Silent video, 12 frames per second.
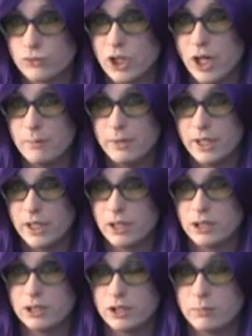coming in
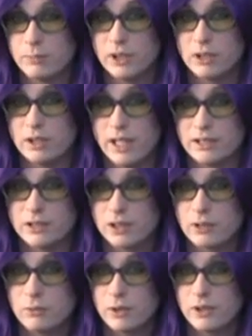a little bit less
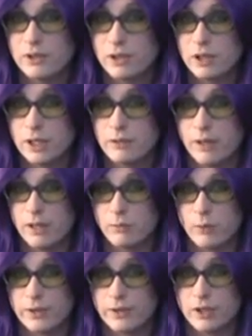than 130, around
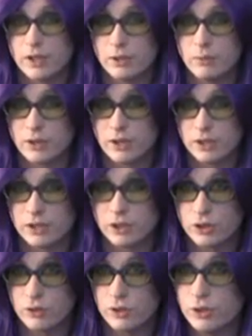130,
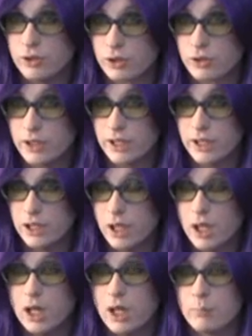132 usually,
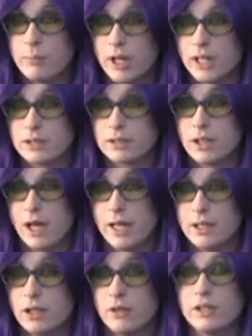but
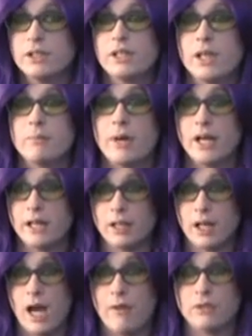I noticed that
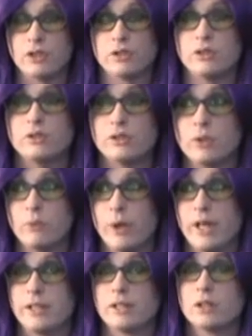I was losing
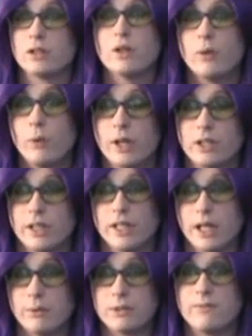weight quickly,
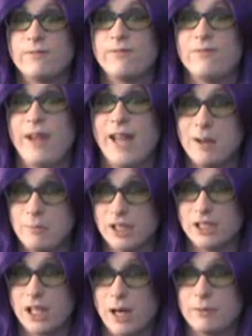and I was
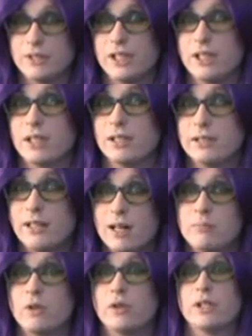famished. I was eating a
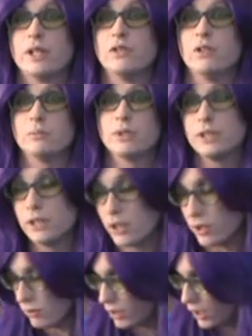lot more than I normally
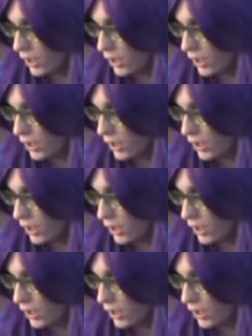do.